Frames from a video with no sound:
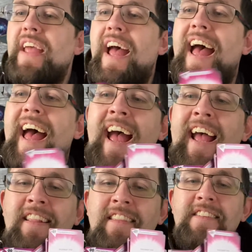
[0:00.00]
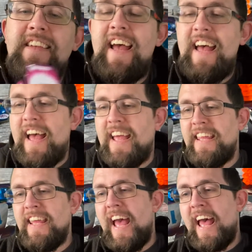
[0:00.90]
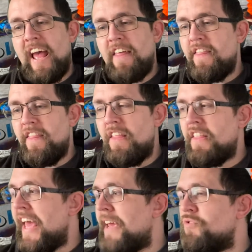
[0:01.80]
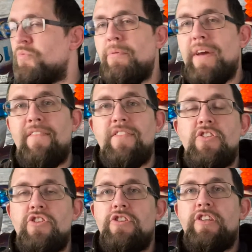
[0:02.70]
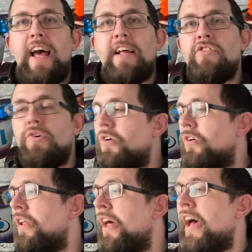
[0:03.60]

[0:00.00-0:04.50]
Yeah, games where we haven't touched that at all.